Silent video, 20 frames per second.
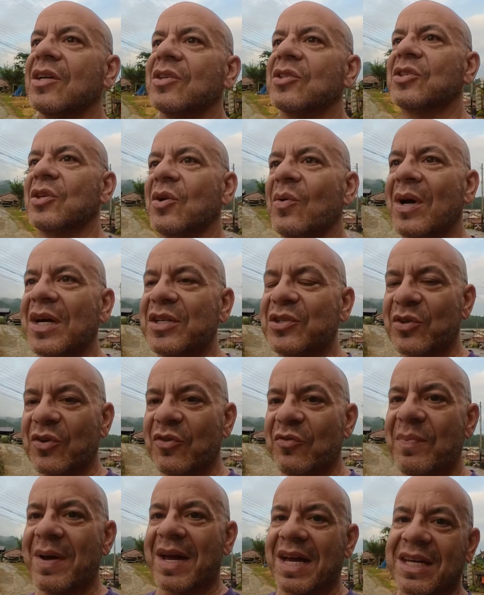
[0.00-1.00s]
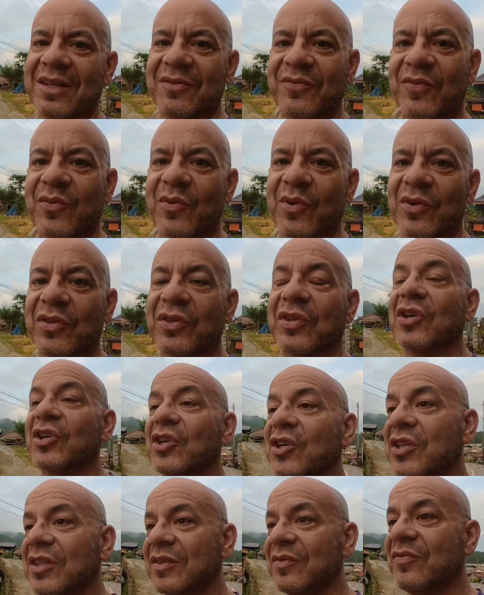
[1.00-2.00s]
So I drove back and forth,
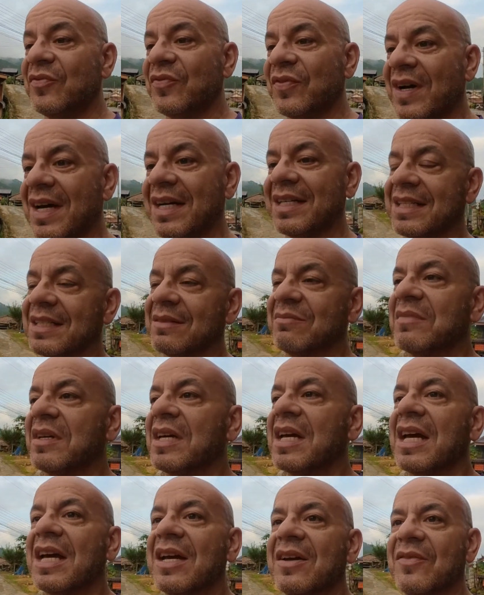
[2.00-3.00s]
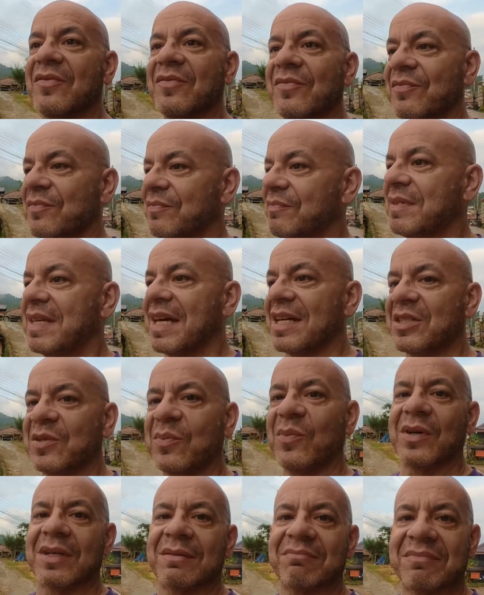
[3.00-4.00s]
couldn't find it. Guess
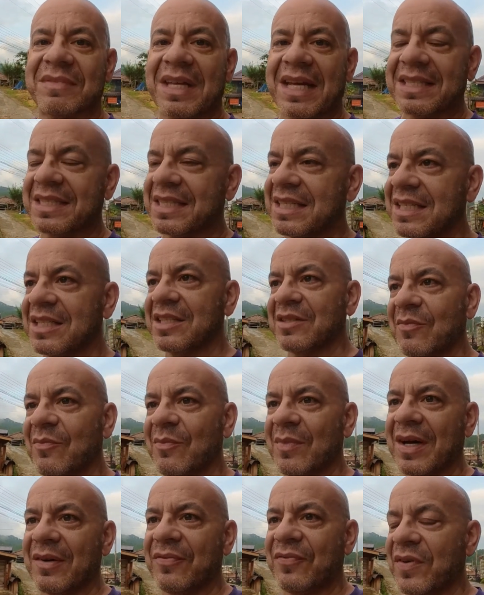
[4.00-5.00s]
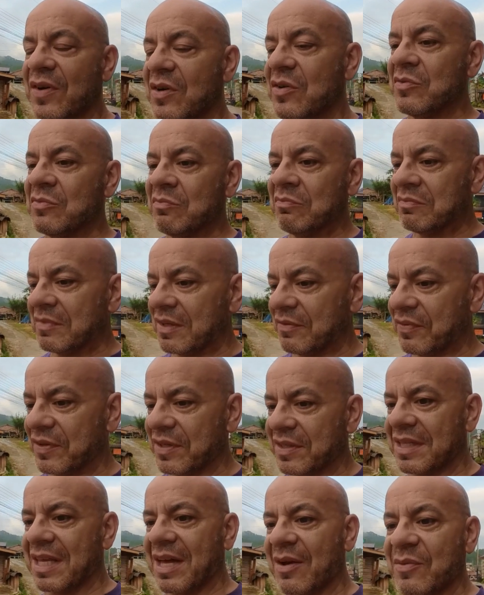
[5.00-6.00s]
what? That's the end of my phone.
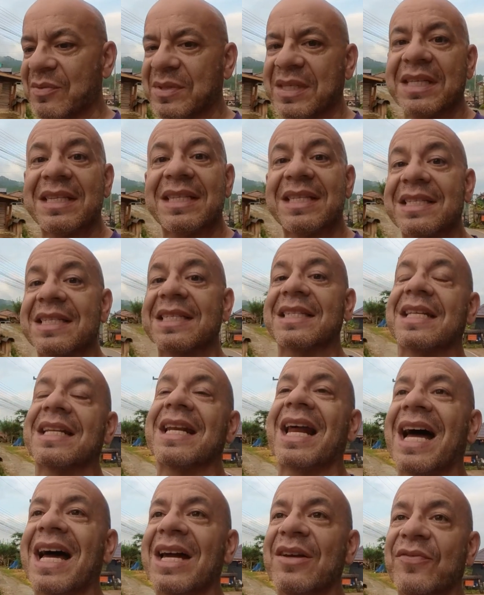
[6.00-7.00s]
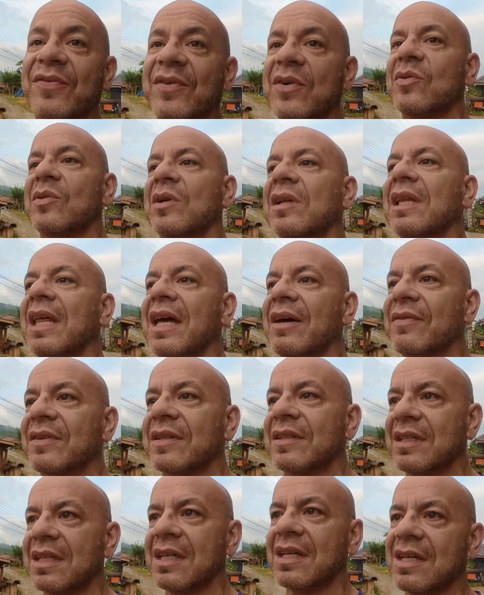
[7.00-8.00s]
Figured that was it. This is an iPhone
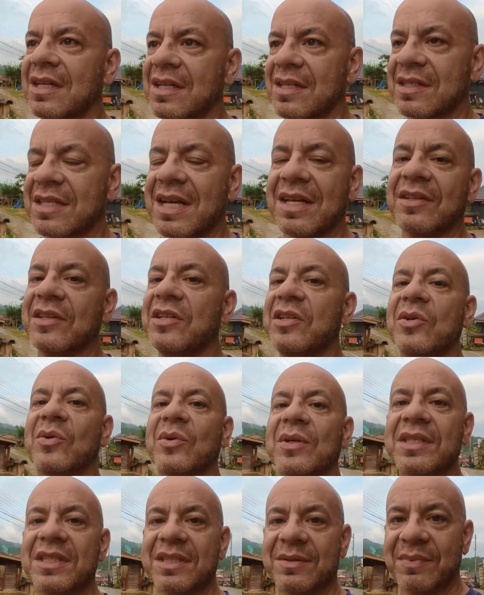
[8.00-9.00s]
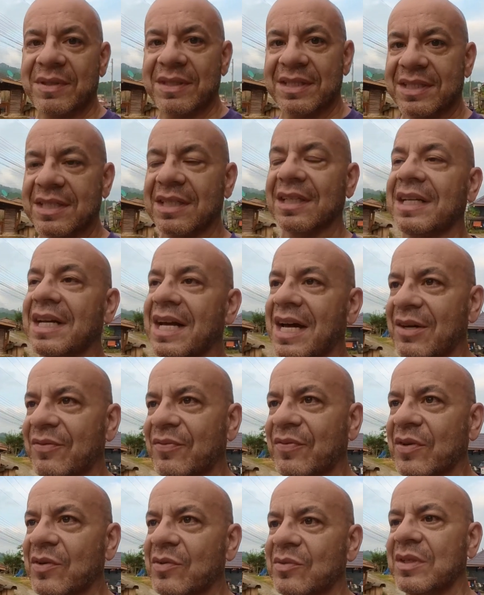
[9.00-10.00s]
11. It's not the newest, but it's still an
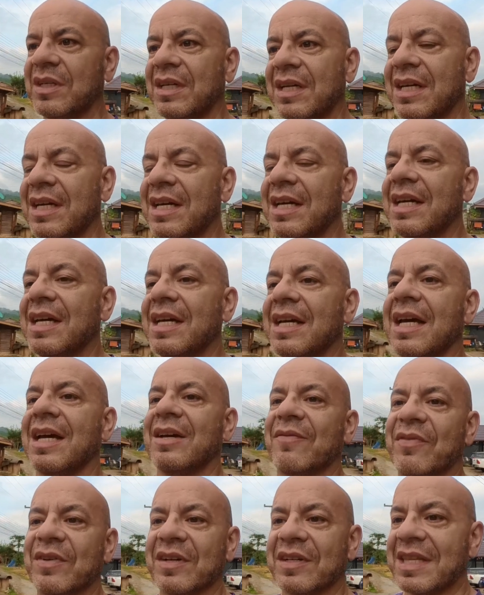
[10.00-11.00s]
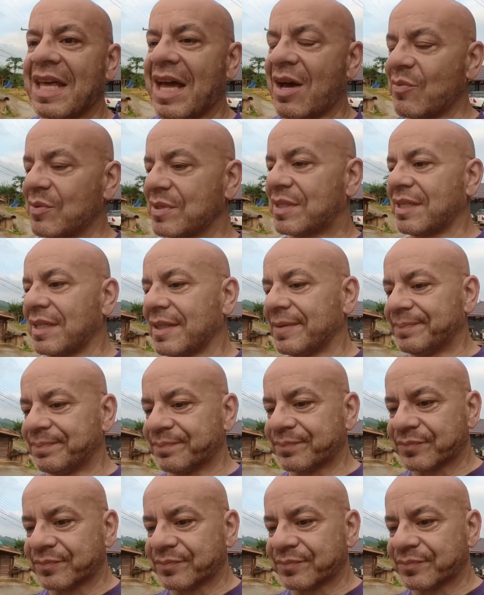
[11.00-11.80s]
iPhone. Figured that was it.